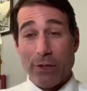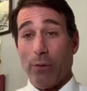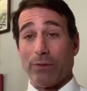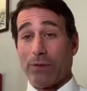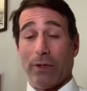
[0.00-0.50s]

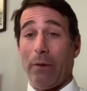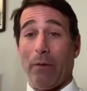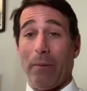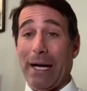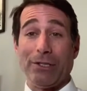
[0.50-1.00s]
So, so
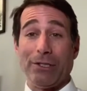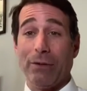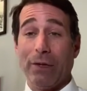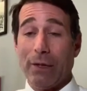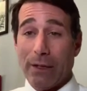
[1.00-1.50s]
let me remind
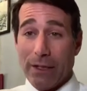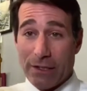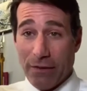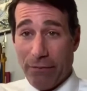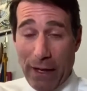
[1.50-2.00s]
you,
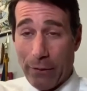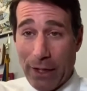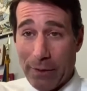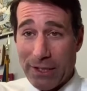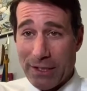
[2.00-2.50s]
it's the
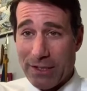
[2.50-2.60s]
federal government